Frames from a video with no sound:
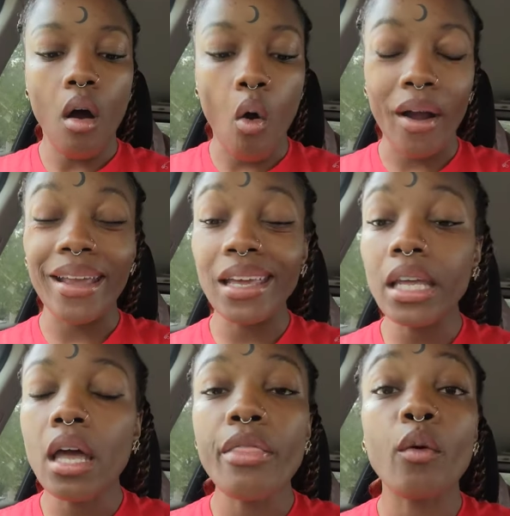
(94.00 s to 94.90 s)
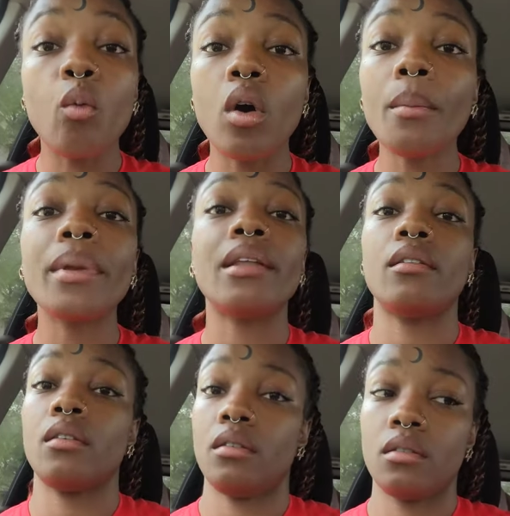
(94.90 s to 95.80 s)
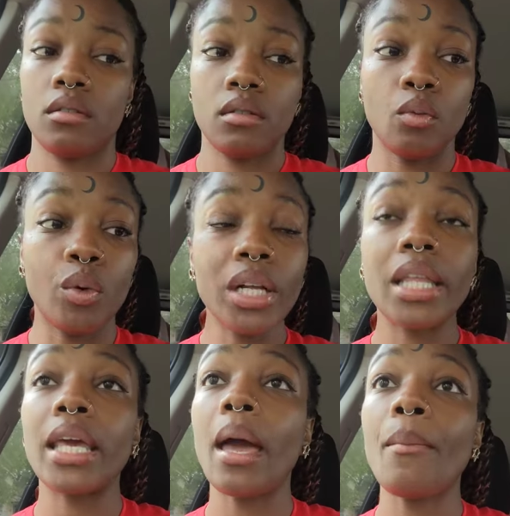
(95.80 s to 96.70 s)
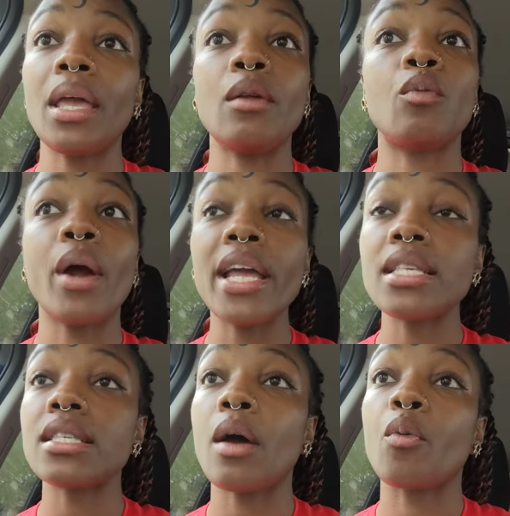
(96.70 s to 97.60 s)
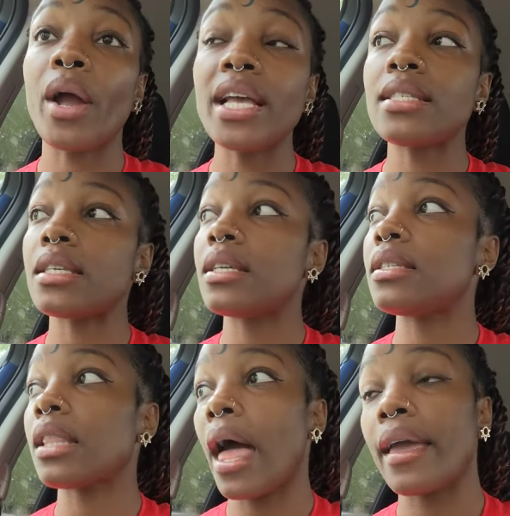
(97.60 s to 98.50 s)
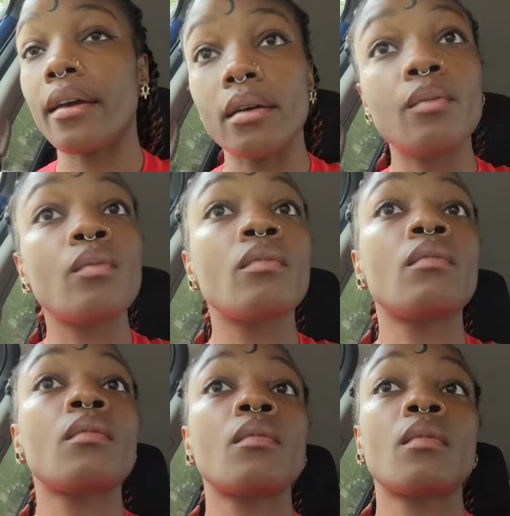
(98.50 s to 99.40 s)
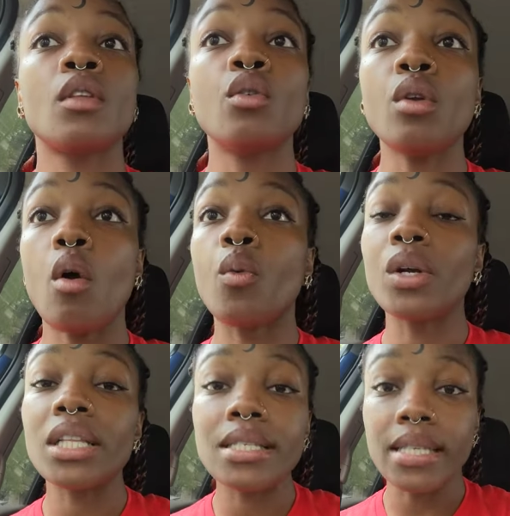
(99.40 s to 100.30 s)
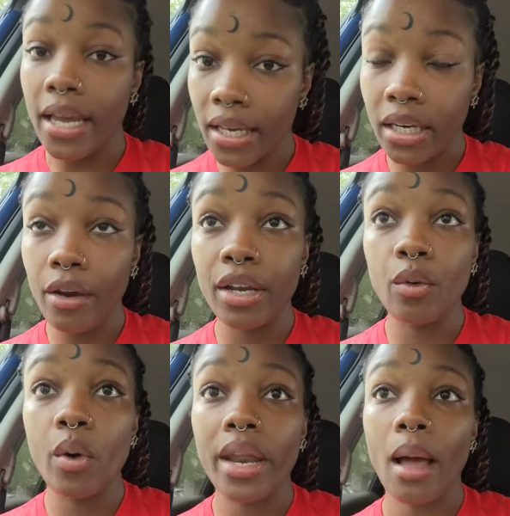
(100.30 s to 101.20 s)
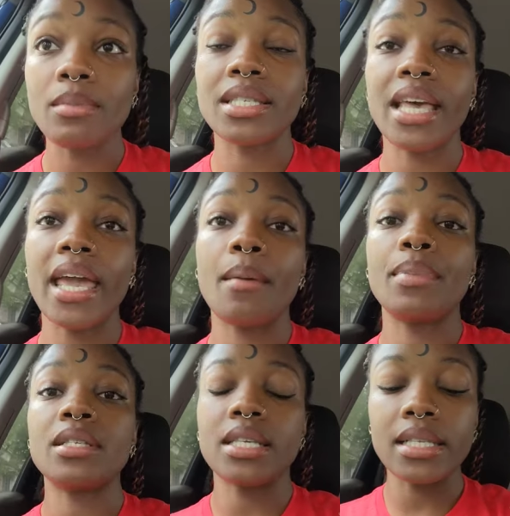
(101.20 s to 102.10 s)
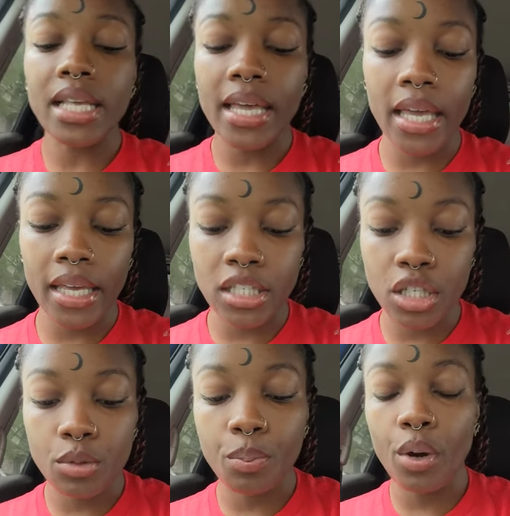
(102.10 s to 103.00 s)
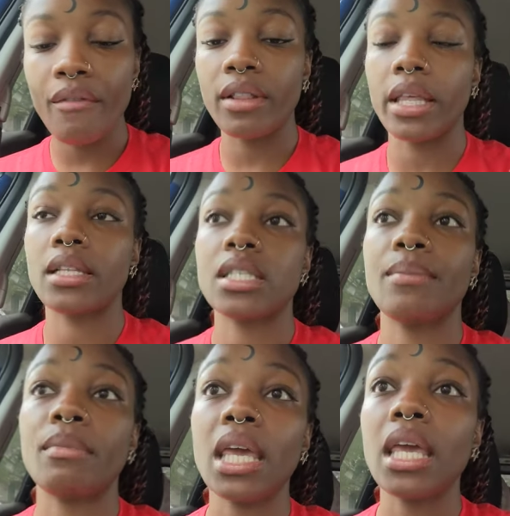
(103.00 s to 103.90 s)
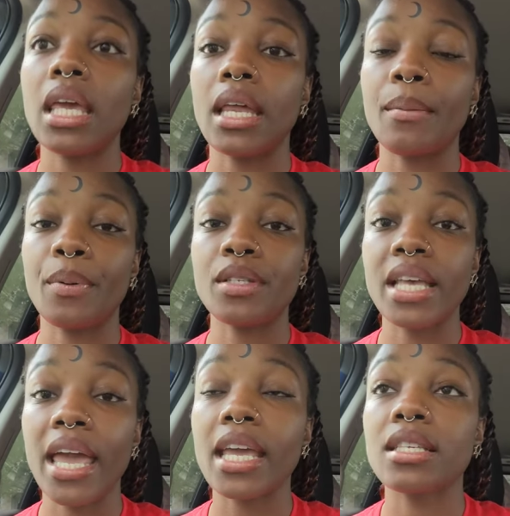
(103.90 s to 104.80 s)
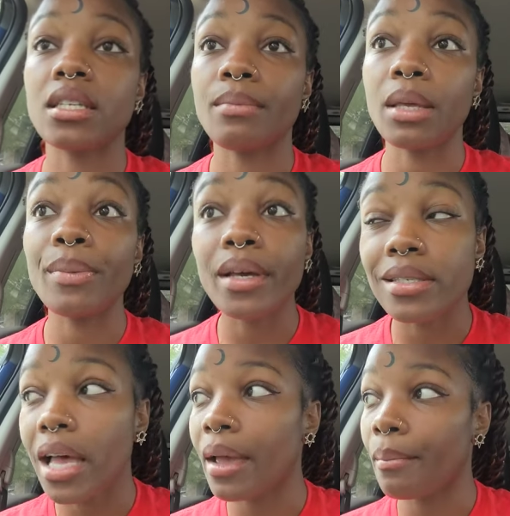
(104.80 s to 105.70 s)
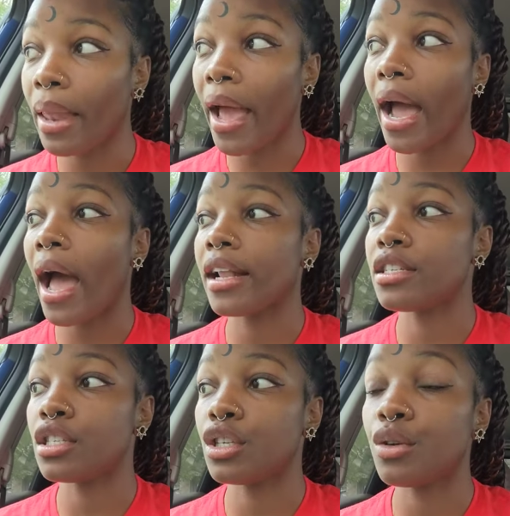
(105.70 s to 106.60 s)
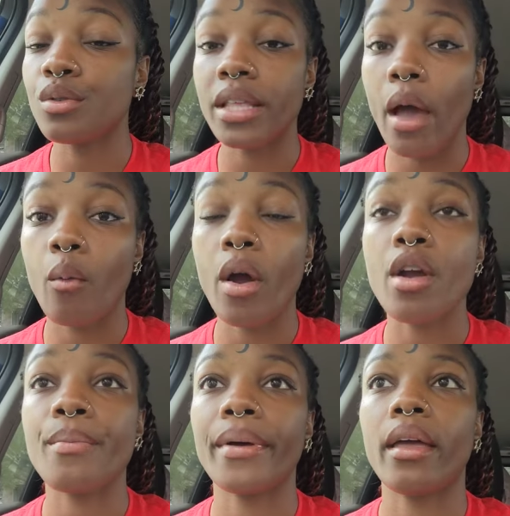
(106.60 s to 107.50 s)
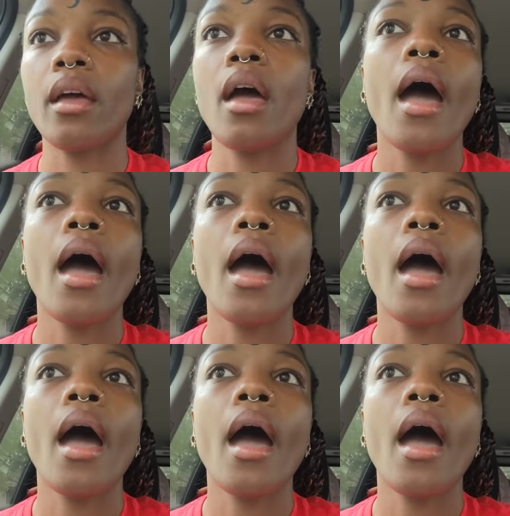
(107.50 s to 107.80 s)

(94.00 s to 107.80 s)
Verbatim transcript: or any other woman, really, I mean, race, race is like, you know, really secondary to what I'm saying. But since it is just prevalent to me and it pertains to me because I am black, I just use that word. But